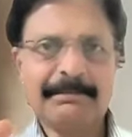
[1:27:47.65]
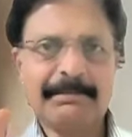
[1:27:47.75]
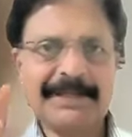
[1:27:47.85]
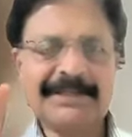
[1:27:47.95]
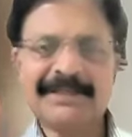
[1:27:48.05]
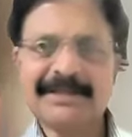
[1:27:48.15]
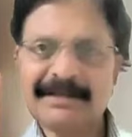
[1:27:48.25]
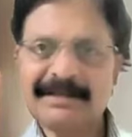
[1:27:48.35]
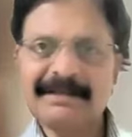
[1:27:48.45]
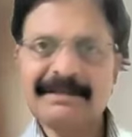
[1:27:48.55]
but
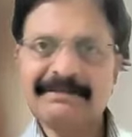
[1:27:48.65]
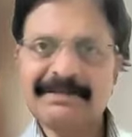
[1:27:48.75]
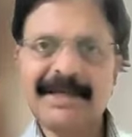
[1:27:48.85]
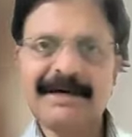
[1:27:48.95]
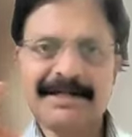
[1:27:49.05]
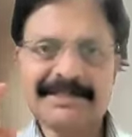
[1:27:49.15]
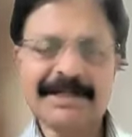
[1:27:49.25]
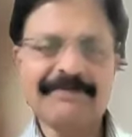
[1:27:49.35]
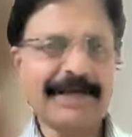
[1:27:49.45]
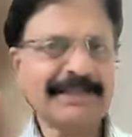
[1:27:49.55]
their
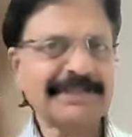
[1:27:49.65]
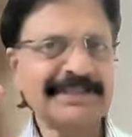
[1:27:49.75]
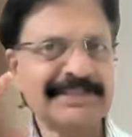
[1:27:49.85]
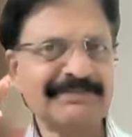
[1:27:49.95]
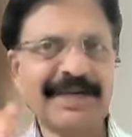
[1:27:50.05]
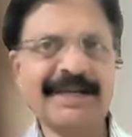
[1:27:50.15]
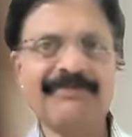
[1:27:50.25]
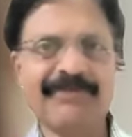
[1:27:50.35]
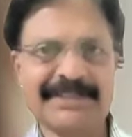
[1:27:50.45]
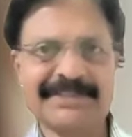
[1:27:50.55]
onset of action is very
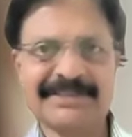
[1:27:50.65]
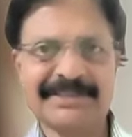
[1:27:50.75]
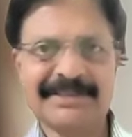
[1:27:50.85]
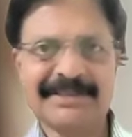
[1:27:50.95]
fast.